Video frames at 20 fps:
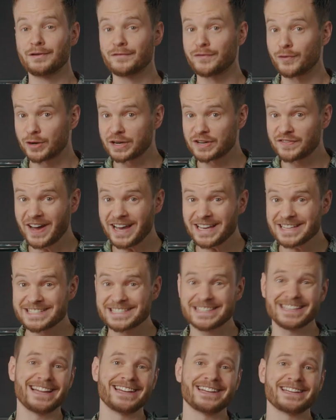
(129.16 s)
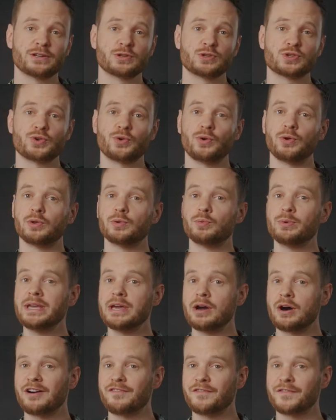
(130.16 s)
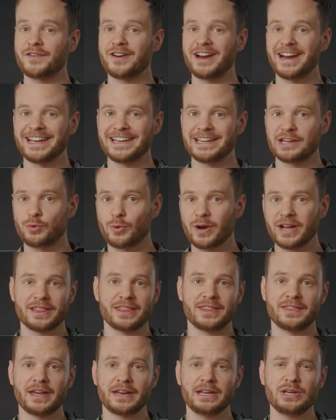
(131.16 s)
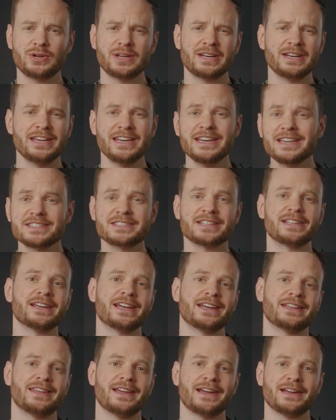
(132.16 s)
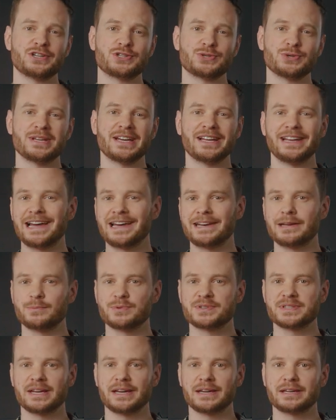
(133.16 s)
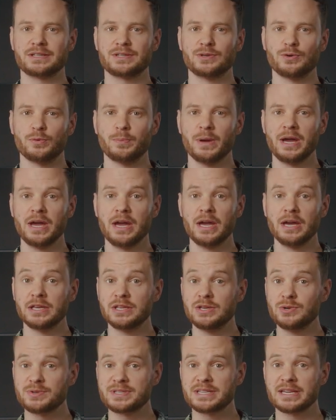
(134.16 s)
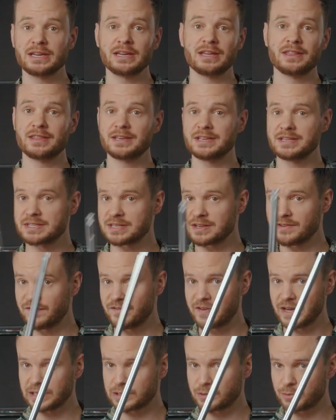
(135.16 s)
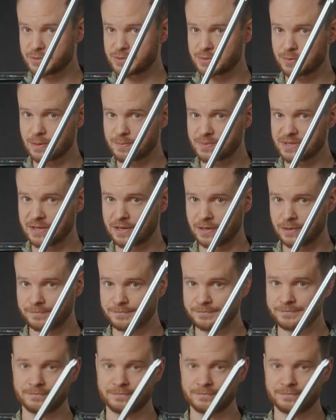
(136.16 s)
For advanced lighting control, we offer a grid that you can easily attach to the Aladdin MOSAIC tube using these Velcro strips here.